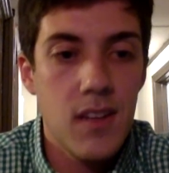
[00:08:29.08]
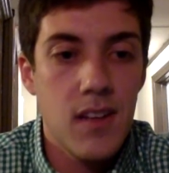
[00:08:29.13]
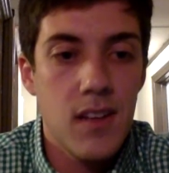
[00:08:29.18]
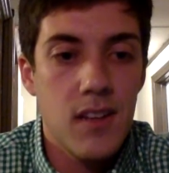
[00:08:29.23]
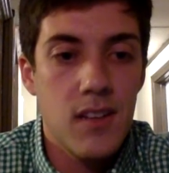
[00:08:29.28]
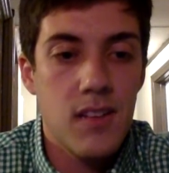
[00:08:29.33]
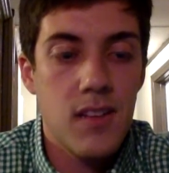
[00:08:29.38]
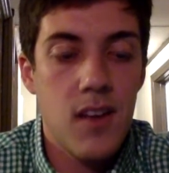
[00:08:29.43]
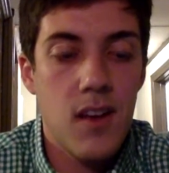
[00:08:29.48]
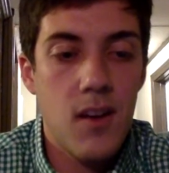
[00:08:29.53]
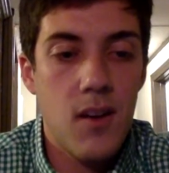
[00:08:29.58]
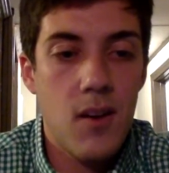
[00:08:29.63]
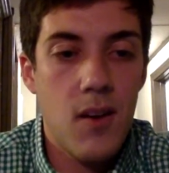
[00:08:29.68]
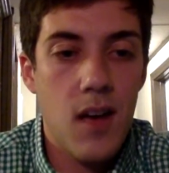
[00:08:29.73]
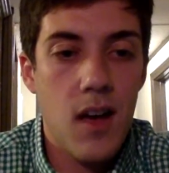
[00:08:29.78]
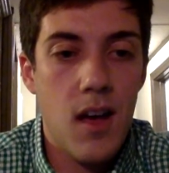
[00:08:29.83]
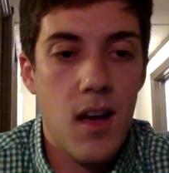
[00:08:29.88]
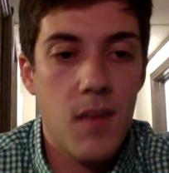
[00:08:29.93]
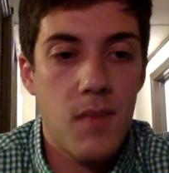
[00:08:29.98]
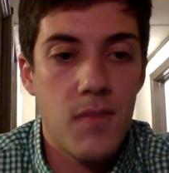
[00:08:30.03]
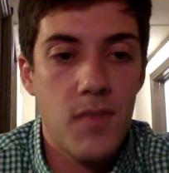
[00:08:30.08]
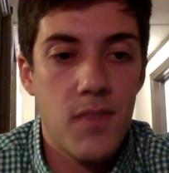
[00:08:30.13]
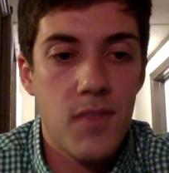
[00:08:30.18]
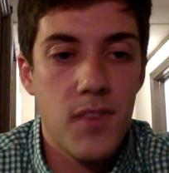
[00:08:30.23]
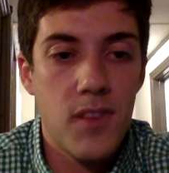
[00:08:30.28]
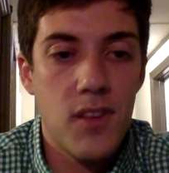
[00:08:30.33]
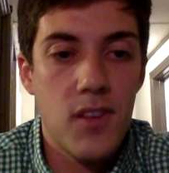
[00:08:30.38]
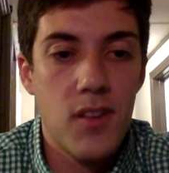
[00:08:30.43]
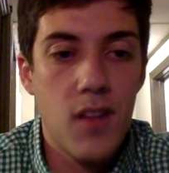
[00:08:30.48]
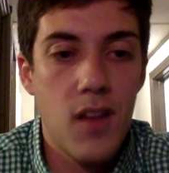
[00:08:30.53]
So for the
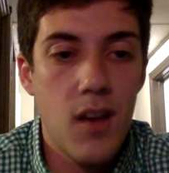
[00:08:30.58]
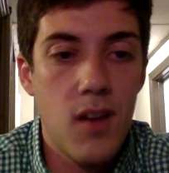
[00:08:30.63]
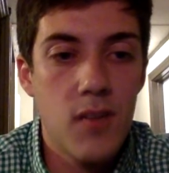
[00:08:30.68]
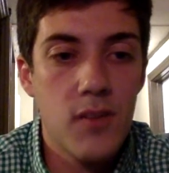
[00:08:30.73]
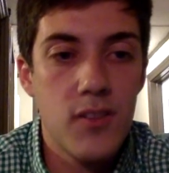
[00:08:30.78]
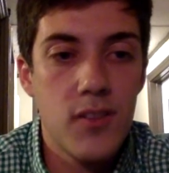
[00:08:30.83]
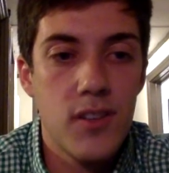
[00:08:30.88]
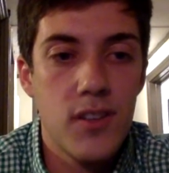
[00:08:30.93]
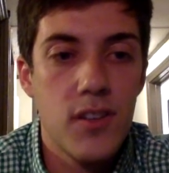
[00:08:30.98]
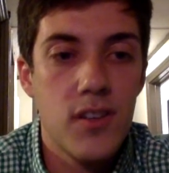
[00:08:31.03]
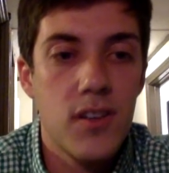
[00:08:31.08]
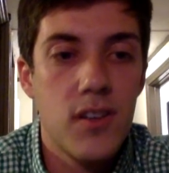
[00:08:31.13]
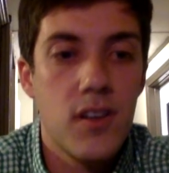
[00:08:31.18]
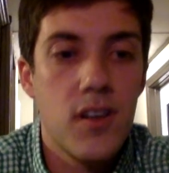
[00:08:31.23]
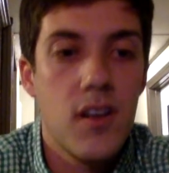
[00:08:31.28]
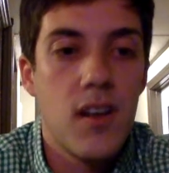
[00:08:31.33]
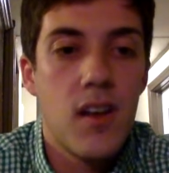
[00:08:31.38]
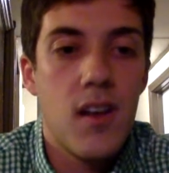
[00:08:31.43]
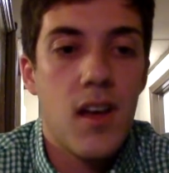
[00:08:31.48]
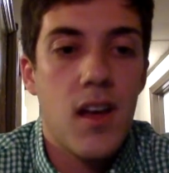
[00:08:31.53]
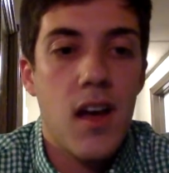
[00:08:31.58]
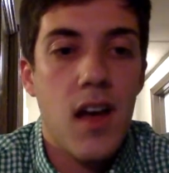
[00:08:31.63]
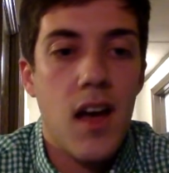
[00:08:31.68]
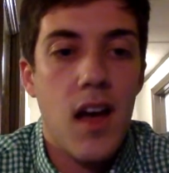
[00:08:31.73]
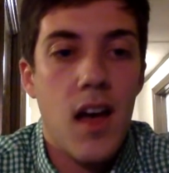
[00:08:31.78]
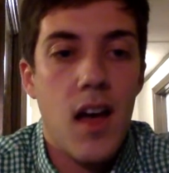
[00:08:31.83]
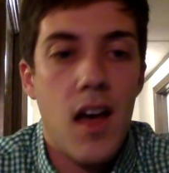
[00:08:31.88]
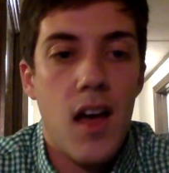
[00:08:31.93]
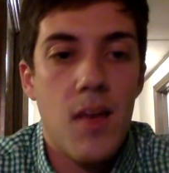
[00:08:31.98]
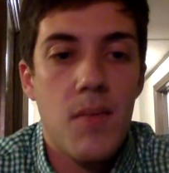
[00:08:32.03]
closure,
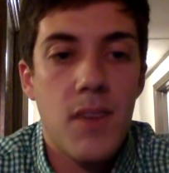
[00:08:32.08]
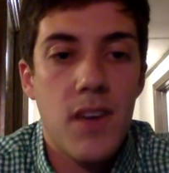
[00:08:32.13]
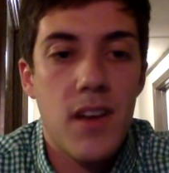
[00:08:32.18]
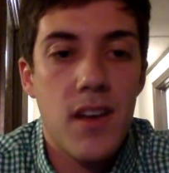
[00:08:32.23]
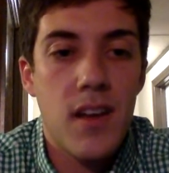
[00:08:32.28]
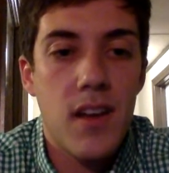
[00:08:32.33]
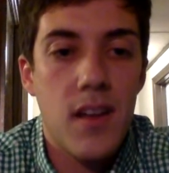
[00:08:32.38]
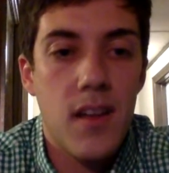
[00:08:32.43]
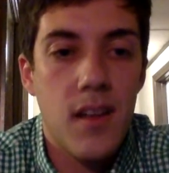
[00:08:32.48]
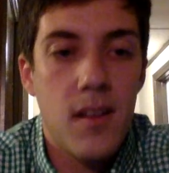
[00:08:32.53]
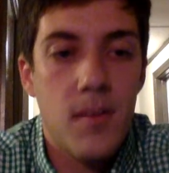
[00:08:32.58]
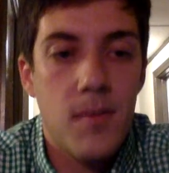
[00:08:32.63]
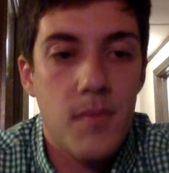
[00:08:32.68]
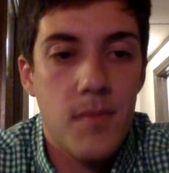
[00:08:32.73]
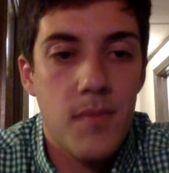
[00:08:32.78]
I'm going to,